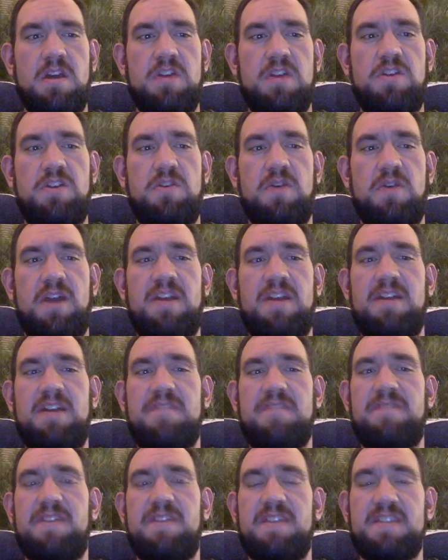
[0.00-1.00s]
to
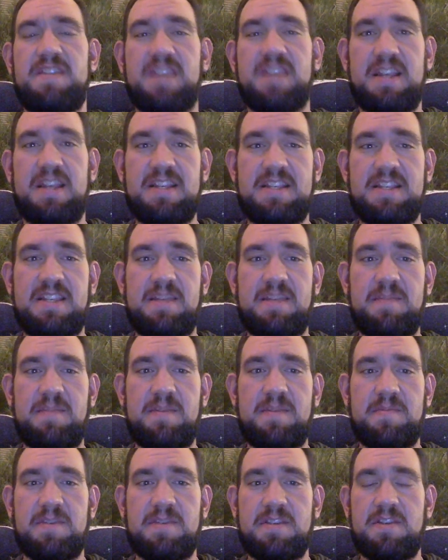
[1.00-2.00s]
identify the signs and
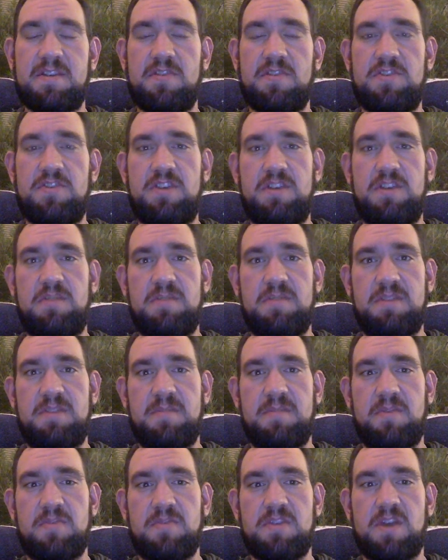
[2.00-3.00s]
symptoms associated with the
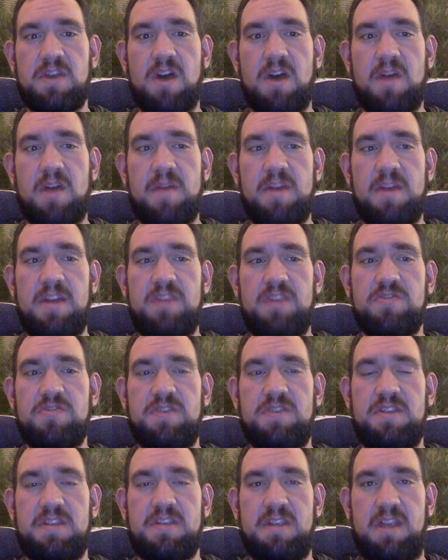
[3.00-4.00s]
most common
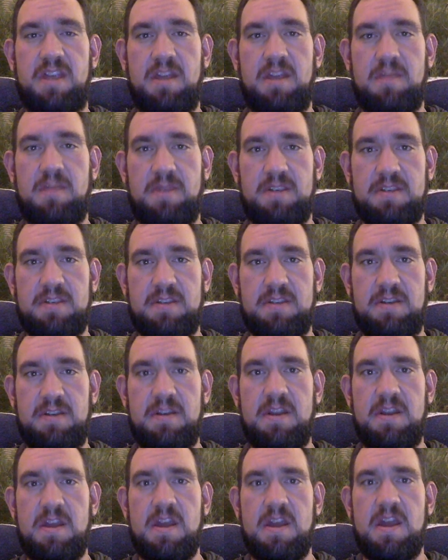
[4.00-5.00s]
injuries in
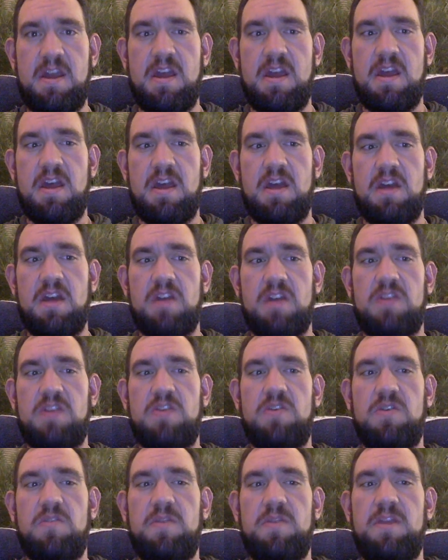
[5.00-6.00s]
wrestling,
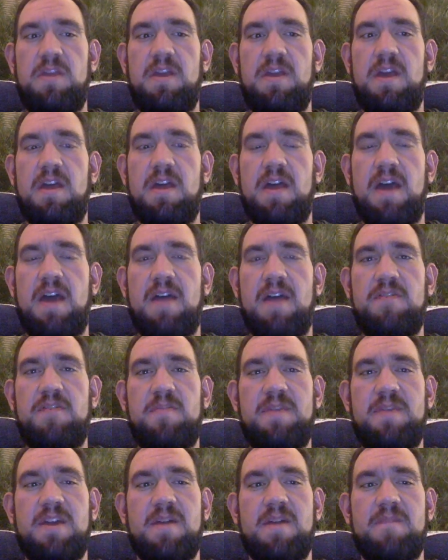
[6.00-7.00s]
to have you
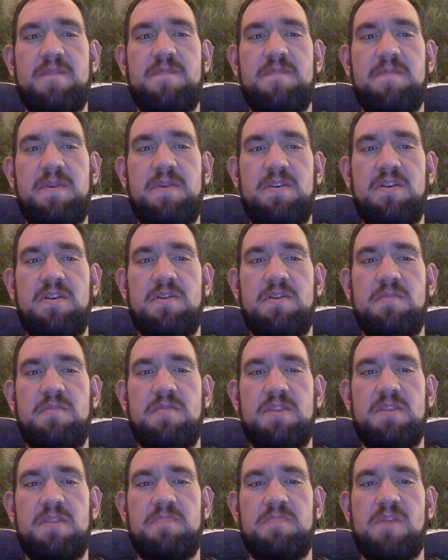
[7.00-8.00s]
become familiar
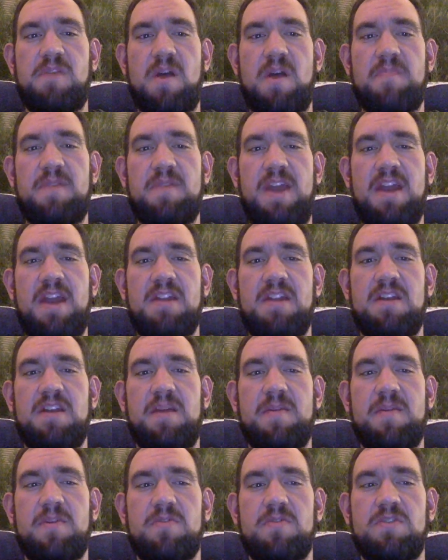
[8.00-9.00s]
with the proper
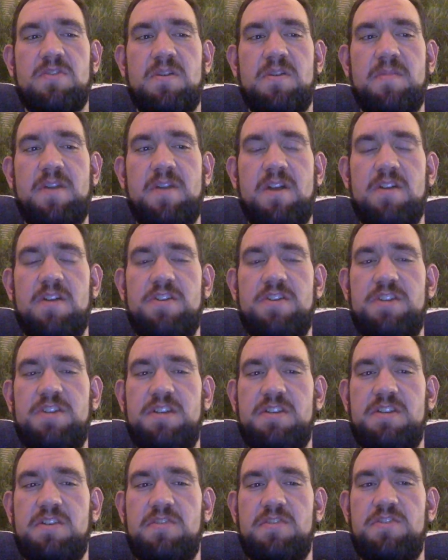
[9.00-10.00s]
anatomical terminology
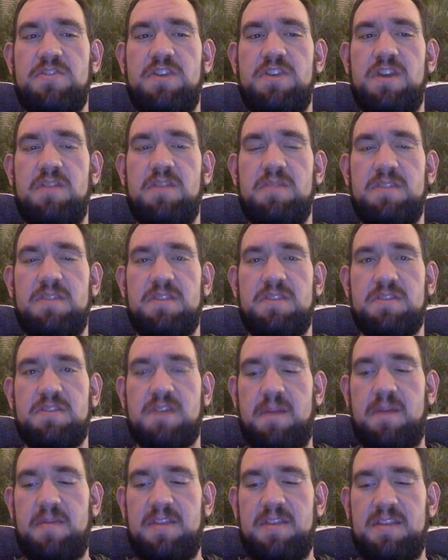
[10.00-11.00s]
associated with
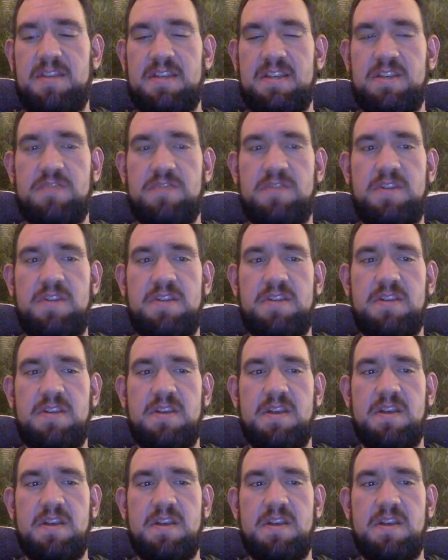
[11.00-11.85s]
describing these injuries,